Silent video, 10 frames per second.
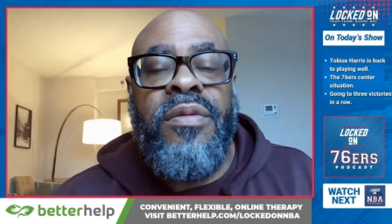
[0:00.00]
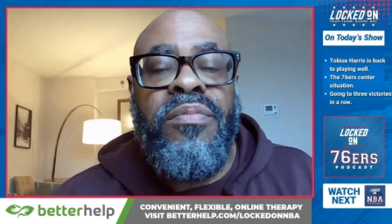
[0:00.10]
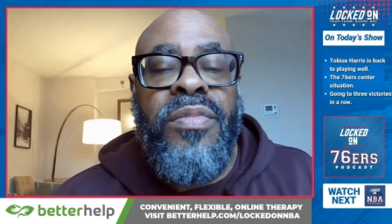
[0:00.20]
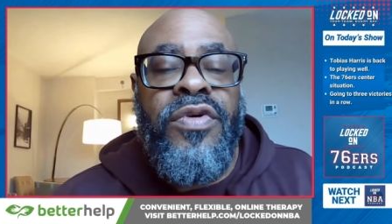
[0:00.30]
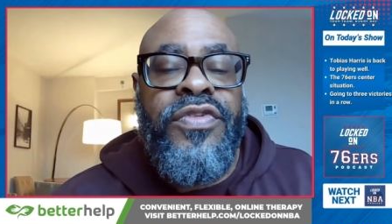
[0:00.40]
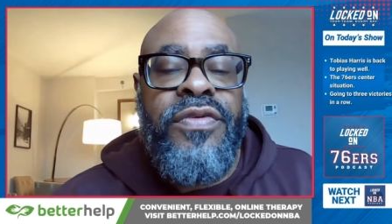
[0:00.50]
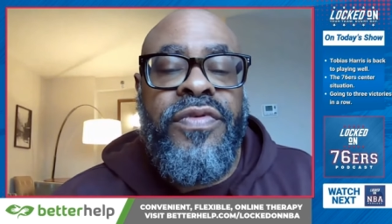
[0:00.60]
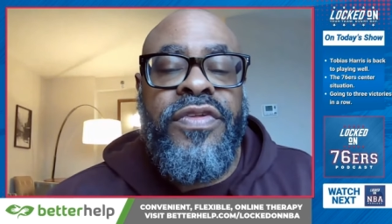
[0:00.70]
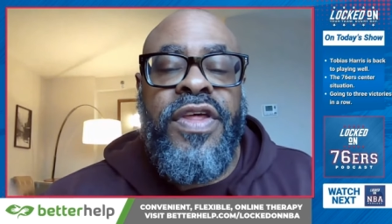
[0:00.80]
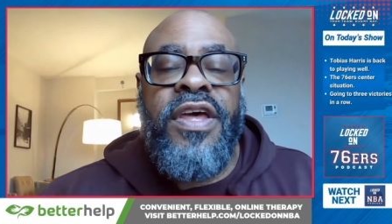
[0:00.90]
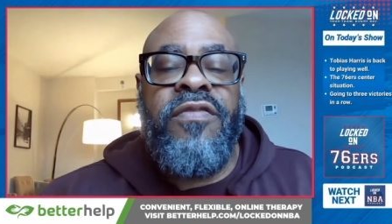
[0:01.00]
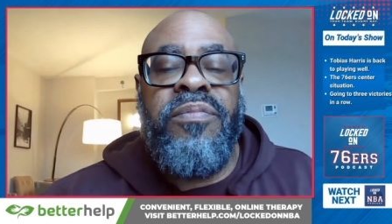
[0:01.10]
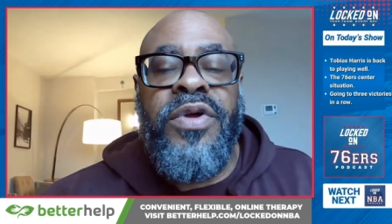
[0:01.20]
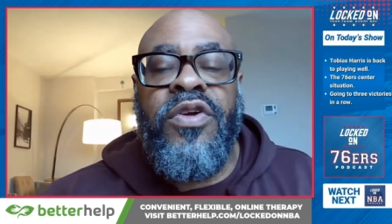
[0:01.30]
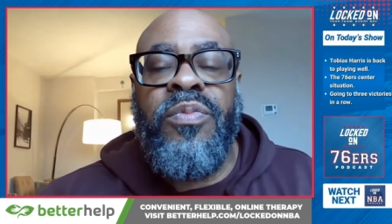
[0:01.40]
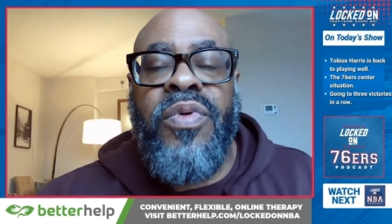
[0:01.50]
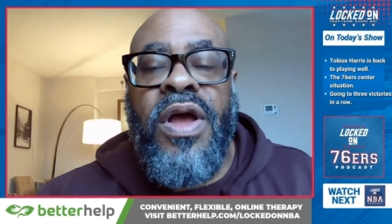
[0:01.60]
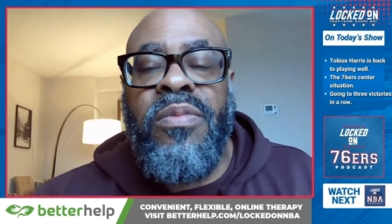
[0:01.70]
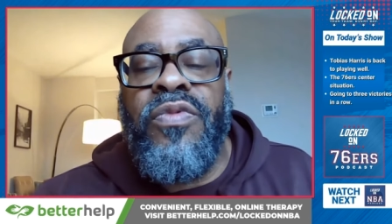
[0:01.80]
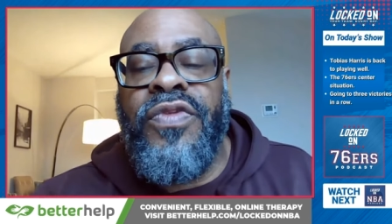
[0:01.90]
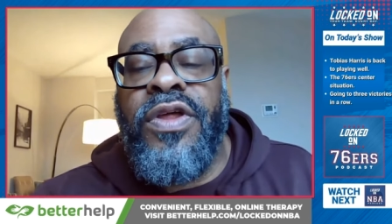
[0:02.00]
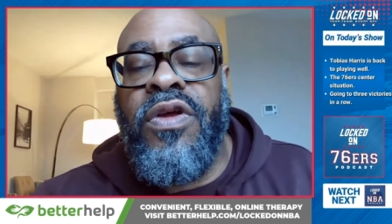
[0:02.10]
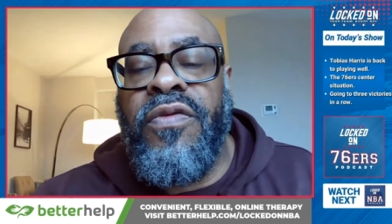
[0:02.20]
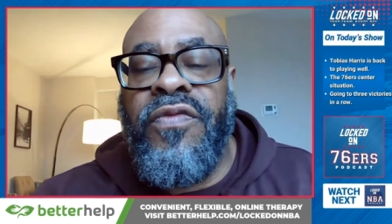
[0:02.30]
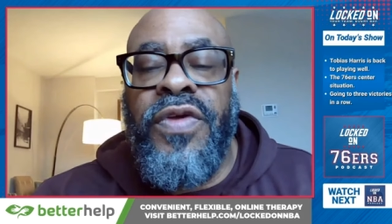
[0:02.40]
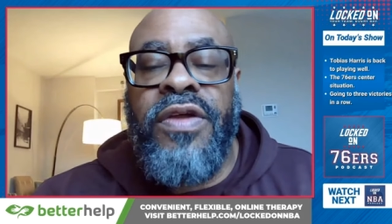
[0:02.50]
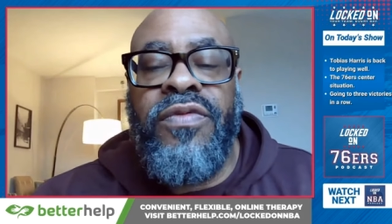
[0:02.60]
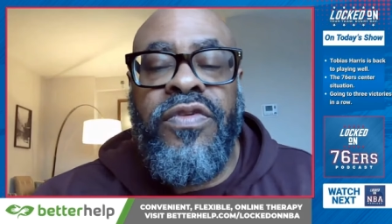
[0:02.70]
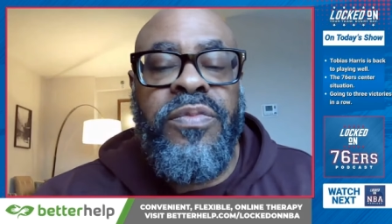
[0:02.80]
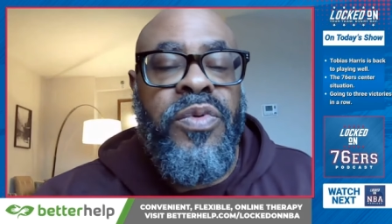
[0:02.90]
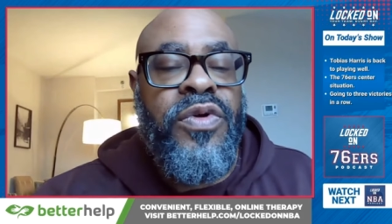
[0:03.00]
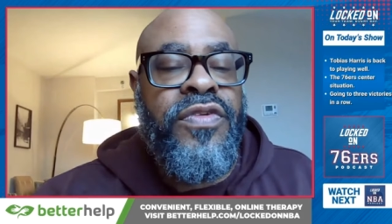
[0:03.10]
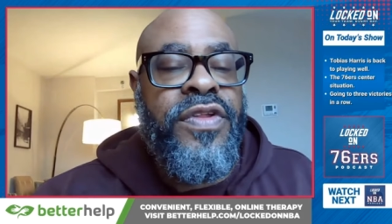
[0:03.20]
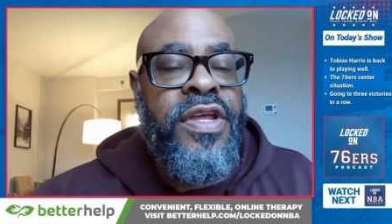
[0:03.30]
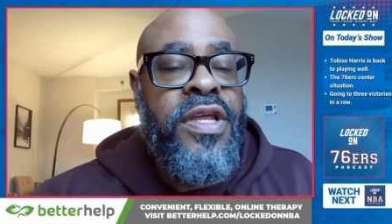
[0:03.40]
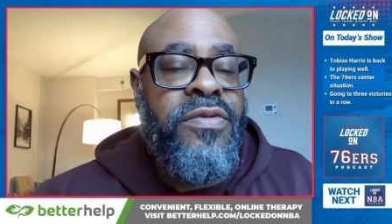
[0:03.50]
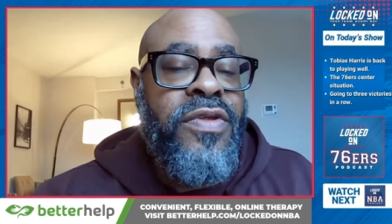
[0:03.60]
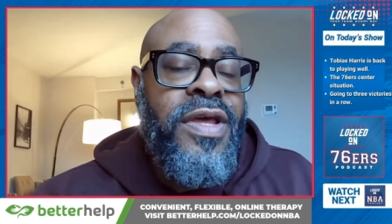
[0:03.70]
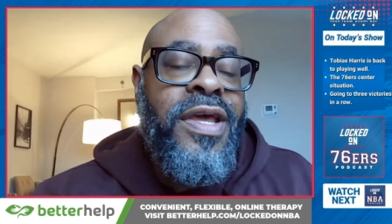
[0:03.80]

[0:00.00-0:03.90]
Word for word: Most of us have bigger problems than our favorite sports teams,